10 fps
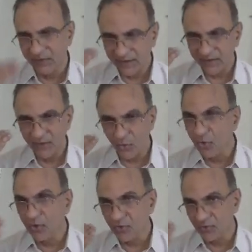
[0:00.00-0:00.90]
They
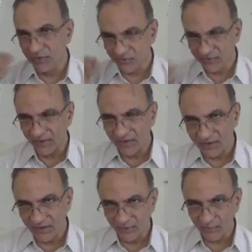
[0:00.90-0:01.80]
don't know. The skeletal
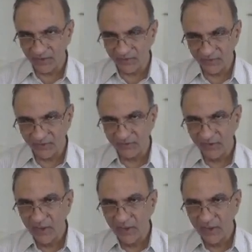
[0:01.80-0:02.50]
dysplasias